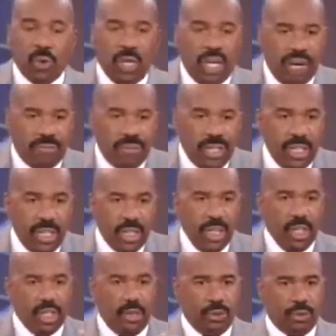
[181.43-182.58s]
loving,
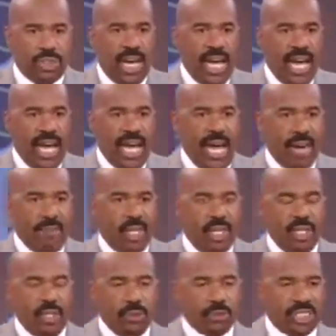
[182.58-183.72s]
your time,
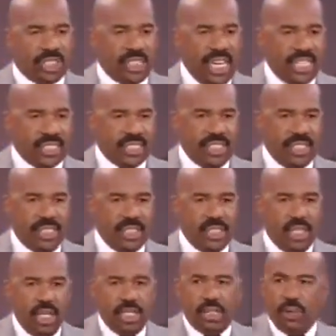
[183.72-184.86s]
your sexiness,
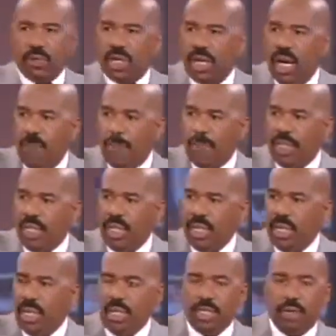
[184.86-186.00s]
your company,
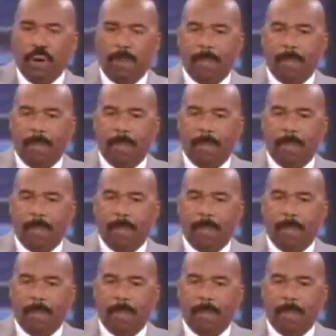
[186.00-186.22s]
your